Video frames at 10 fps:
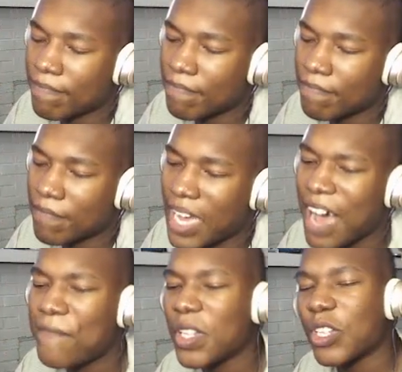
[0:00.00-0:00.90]
or they
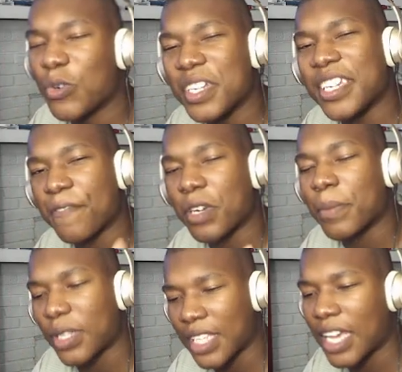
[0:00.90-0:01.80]
can take I feel a little
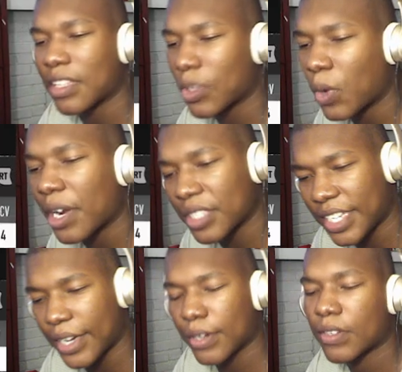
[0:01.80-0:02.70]
indifferent about that, the wear
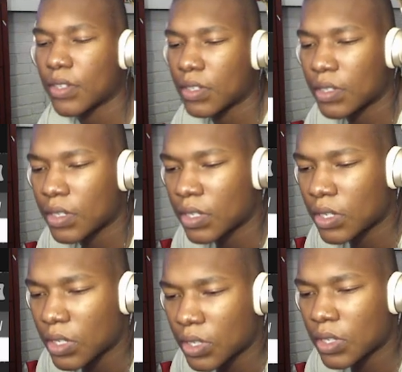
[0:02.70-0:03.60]
and tear. Too many
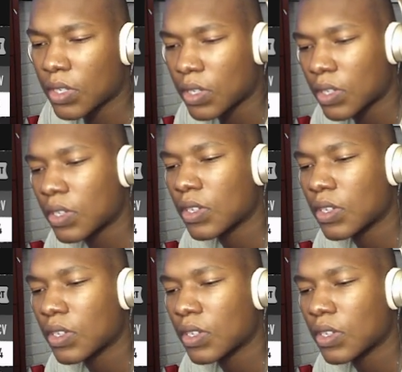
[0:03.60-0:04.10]
painful hits